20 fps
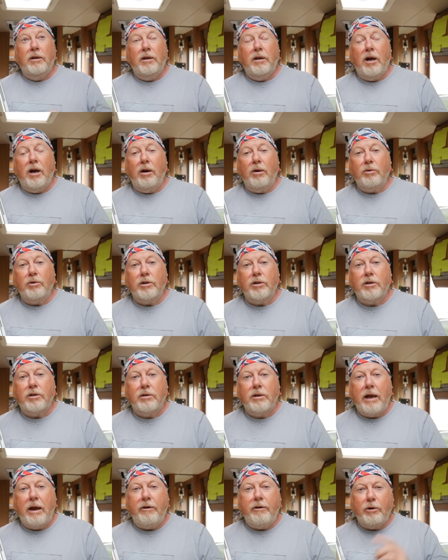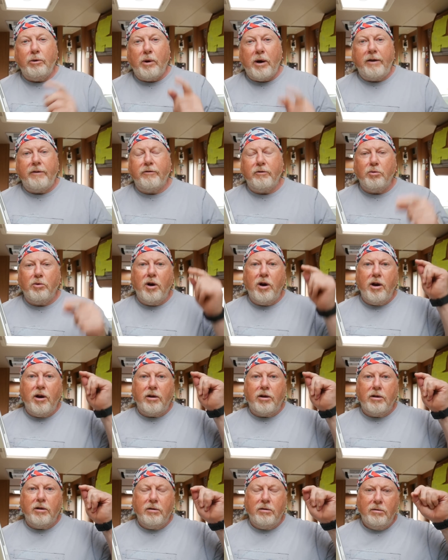I was going away for work
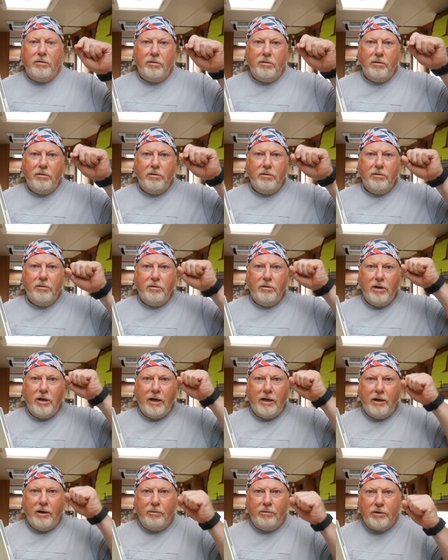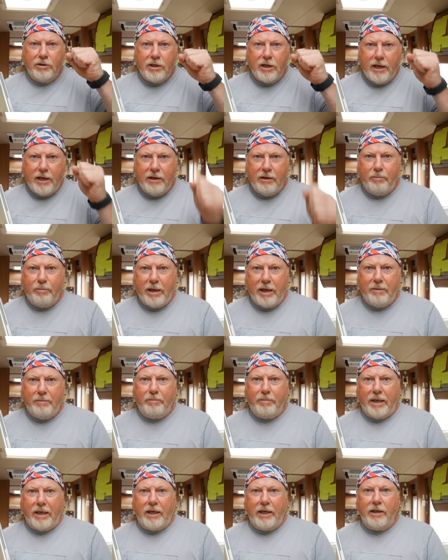and I was in a
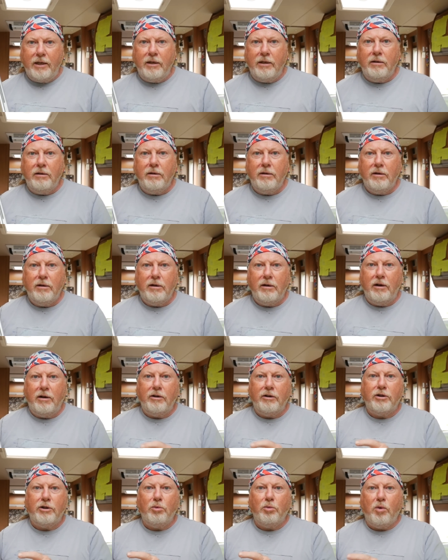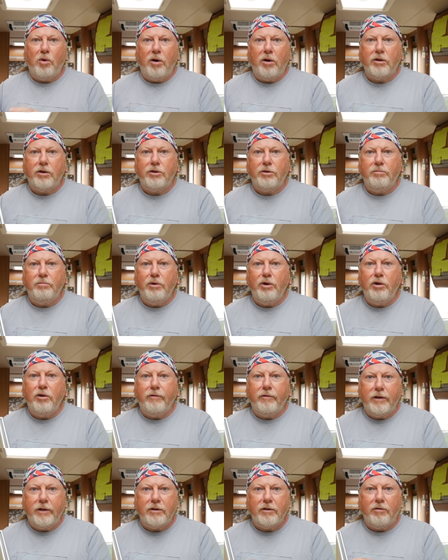B&B and I used to watch
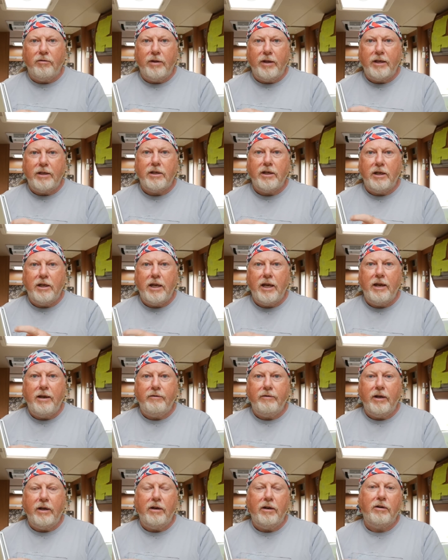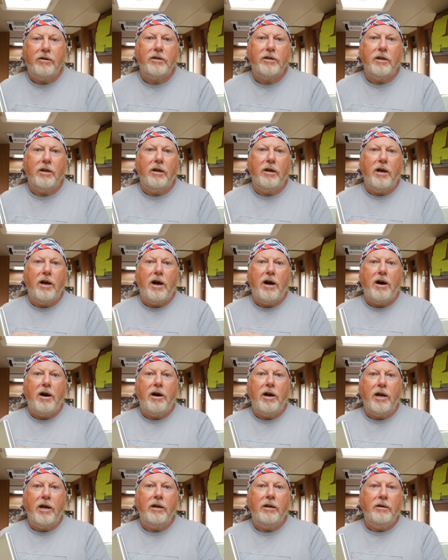movies on this in the evening. I used to
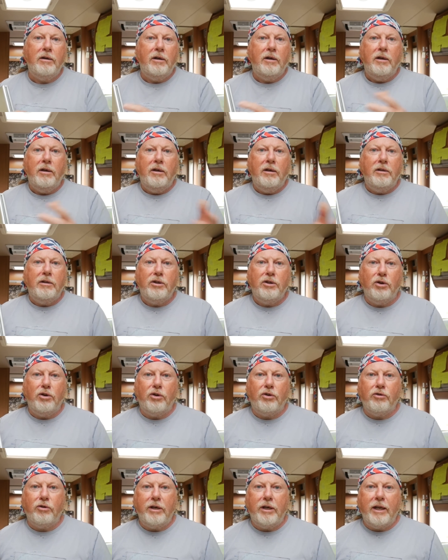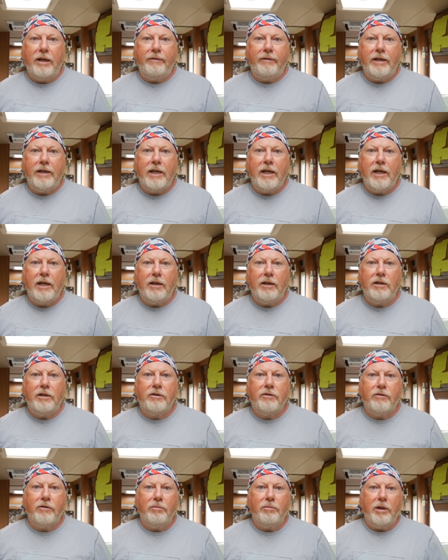hire two or three DVDs
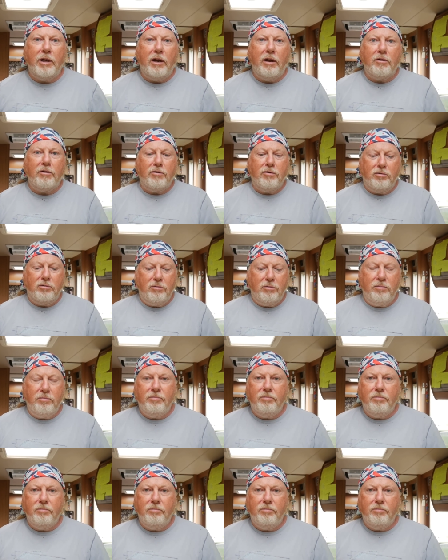from the local